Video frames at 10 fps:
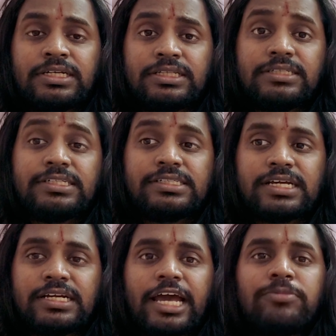This is
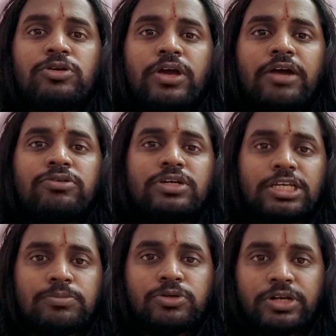the time you have to
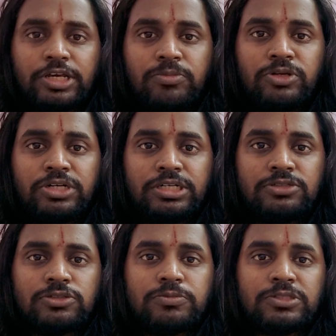keep your immunity
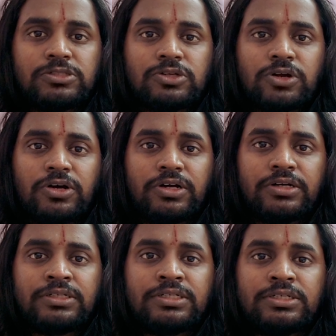super
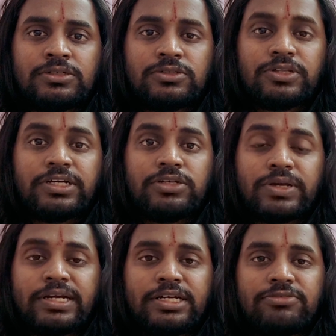strong so that you
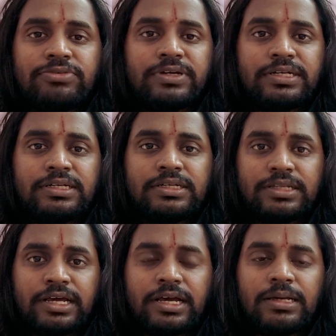can defend
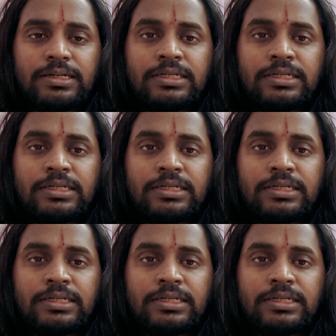the